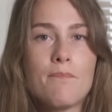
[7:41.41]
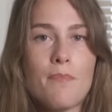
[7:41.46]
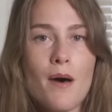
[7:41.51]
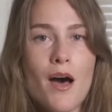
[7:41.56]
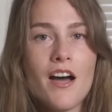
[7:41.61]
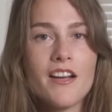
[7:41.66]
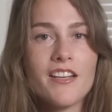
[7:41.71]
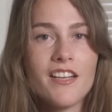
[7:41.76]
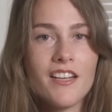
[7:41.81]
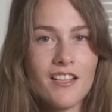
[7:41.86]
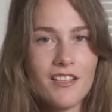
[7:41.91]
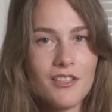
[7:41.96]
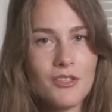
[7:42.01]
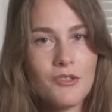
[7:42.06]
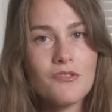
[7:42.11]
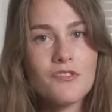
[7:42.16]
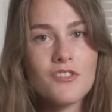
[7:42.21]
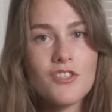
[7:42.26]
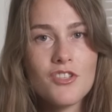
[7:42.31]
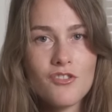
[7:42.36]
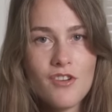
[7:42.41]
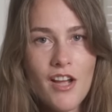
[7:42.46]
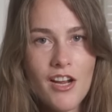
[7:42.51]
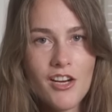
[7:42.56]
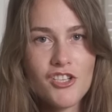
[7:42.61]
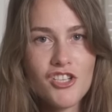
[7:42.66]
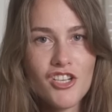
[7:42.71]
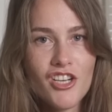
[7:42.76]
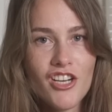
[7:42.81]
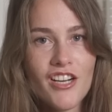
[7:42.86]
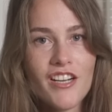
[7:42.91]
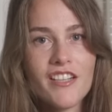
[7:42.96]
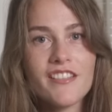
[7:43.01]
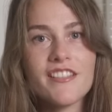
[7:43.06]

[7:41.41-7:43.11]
bonded gluten structure